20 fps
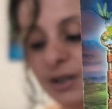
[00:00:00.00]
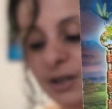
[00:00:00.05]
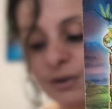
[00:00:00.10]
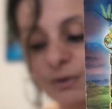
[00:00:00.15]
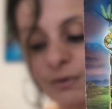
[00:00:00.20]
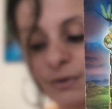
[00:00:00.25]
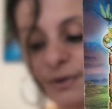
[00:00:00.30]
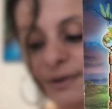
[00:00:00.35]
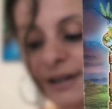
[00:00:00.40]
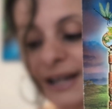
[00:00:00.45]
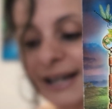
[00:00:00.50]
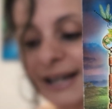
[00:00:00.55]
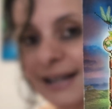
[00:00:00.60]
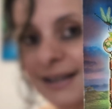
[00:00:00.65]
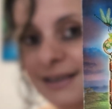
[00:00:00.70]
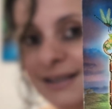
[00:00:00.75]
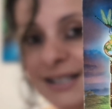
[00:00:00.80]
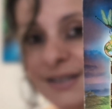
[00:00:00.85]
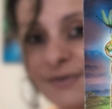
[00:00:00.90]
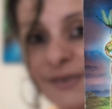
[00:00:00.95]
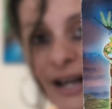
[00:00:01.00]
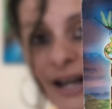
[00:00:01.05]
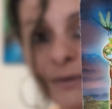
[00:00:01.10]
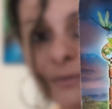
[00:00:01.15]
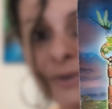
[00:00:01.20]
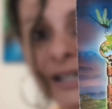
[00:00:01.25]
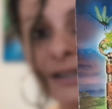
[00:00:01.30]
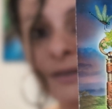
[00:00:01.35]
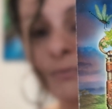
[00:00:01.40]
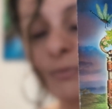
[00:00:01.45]
you know creating this
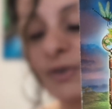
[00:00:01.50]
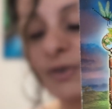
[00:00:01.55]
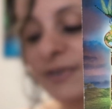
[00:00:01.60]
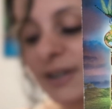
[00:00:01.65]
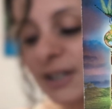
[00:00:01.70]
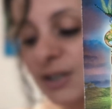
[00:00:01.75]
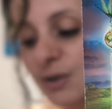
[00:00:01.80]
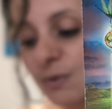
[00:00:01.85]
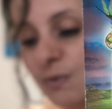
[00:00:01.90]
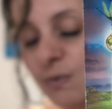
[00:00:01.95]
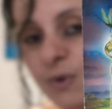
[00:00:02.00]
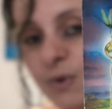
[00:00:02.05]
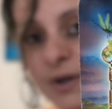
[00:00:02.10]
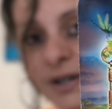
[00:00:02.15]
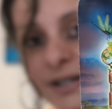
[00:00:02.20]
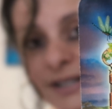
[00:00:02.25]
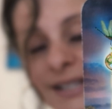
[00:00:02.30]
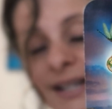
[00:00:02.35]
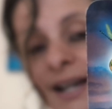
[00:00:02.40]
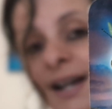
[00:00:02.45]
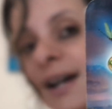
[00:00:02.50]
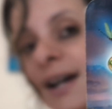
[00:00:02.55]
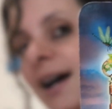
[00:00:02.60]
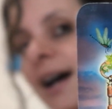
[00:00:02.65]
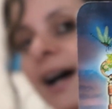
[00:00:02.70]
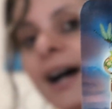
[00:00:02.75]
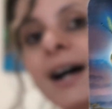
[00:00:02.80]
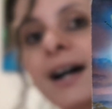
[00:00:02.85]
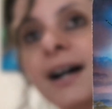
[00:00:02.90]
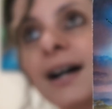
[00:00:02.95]
family moving towards
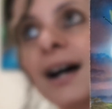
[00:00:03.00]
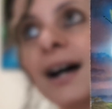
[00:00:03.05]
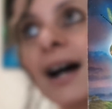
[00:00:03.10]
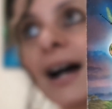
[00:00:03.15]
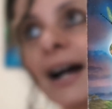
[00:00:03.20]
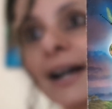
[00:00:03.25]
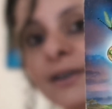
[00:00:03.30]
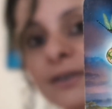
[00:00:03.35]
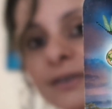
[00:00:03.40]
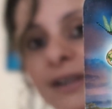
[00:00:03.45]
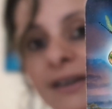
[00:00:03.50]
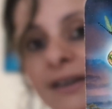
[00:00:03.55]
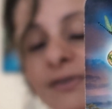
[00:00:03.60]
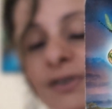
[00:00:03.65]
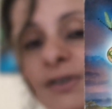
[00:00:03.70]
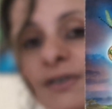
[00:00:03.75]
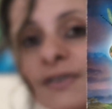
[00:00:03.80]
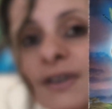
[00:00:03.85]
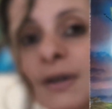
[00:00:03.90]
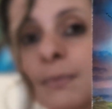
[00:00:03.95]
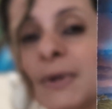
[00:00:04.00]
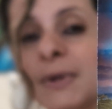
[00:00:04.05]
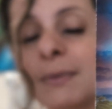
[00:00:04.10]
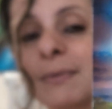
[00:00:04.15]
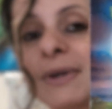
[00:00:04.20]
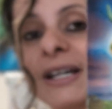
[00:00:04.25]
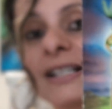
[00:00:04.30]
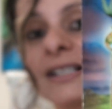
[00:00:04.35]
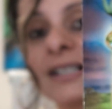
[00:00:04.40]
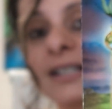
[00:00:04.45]
uh, a higher level level of
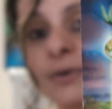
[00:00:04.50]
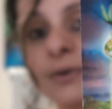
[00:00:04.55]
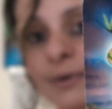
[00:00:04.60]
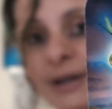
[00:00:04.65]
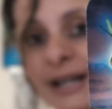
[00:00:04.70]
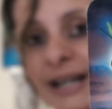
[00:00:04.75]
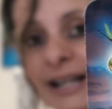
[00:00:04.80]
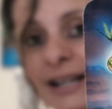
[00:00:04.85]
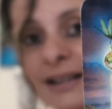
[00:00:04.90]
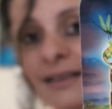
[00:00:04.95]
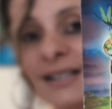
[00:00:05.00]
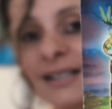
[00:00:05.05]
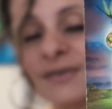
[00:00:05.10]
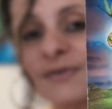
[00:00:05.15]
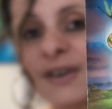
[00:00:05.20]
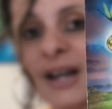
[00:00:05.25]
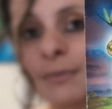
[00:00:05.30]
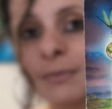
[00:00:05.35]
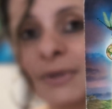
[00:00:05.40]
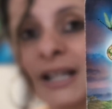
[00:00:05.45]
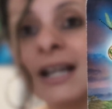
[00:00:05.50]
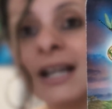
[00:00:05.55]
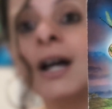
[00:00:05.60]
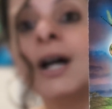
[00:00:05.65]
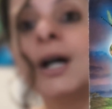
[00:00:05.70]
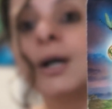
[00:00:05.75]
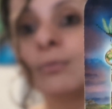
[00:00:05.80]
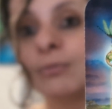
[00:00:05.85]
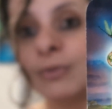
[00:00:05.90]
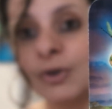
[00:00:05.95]
commitment, creating this family,
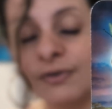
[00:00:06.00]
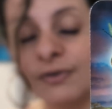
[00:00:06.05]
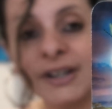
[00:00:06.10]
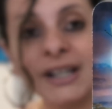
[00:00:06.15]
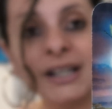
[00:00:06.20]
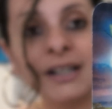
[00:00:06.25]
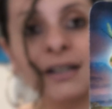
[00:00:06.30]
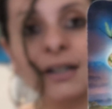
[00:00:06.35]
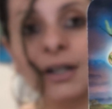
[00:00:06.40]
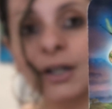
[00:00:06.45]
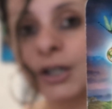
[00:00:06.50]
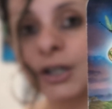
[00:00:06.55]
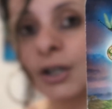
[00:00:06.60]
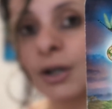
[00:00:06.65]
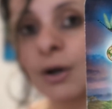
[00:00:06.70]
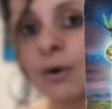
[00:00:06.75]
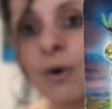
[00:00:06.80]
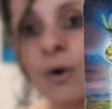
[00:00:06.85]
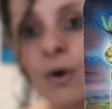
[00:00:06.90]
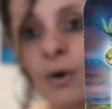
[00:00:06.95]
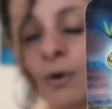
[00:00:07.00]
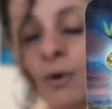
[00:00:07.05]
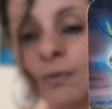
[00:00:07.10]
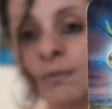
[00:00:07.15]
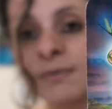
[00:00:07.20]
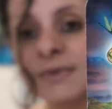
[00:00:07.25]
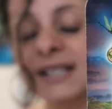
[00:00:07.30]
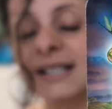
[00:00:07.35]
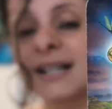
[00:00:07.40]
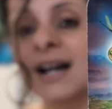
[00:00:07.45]
moving, you know,
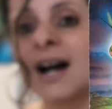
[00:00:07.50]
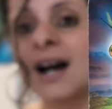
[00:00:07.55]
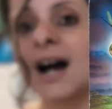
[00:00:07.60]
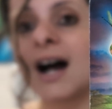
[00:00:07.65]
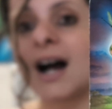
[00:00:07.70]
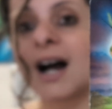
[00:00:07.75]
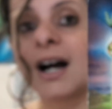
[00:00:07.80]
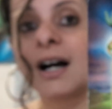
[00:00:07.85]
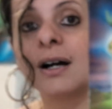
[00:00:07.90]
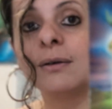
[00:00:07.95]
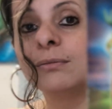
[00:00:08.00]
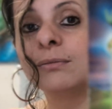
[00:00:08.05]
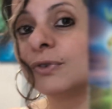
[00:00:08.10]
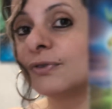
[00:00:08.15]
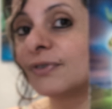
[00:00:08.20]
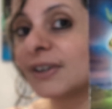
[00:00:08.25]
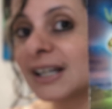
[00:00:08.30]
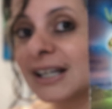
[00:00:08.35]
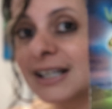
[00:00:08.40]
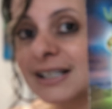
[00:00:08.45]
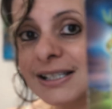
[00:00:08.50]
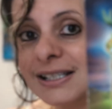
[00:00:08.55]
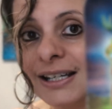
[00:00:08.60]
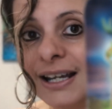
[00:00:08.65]
homes, uh, moving in